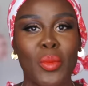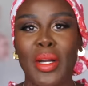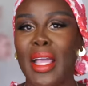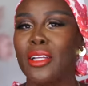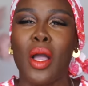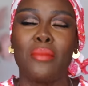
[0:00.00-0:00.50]
were
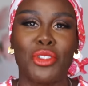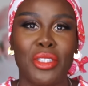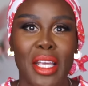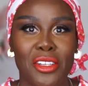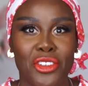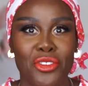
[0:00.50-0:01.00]
like, come to
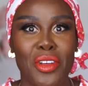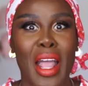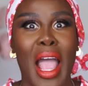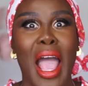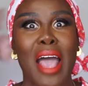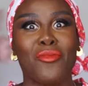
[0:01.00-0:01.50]
Nigeria,
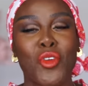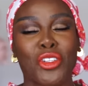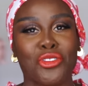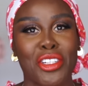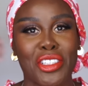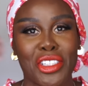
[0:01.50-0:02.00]
have your
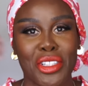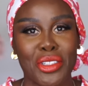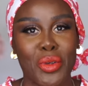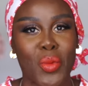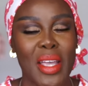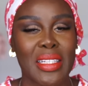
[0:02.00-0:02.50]

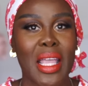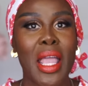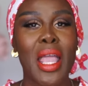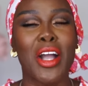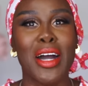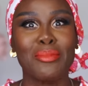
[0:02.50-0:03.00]
traditional wedding.
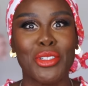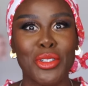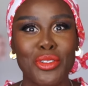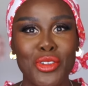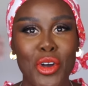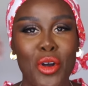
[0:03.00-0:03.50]
Come
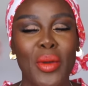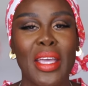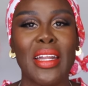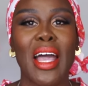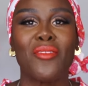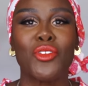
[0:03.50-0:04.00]
to Norway
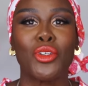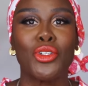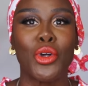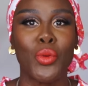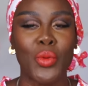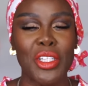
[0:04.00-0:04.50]
and have your
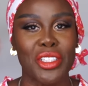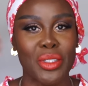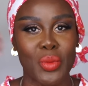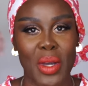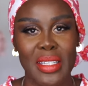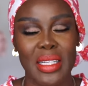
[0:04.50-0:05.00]

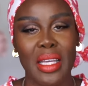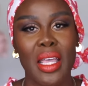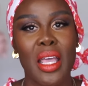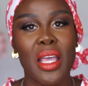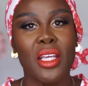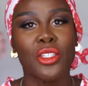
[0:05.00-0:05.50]
Norwegian wedding.
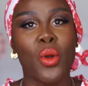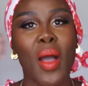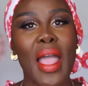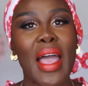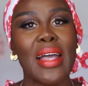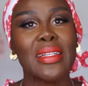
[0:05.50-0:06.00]
So
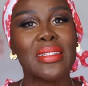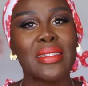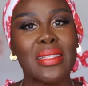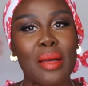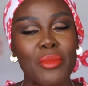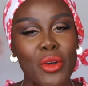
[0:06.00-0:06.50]
I had a
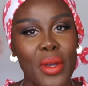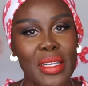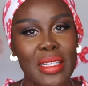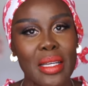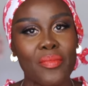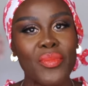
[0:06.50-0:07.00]
summer
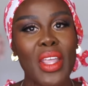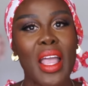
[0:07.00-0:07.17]
wedding,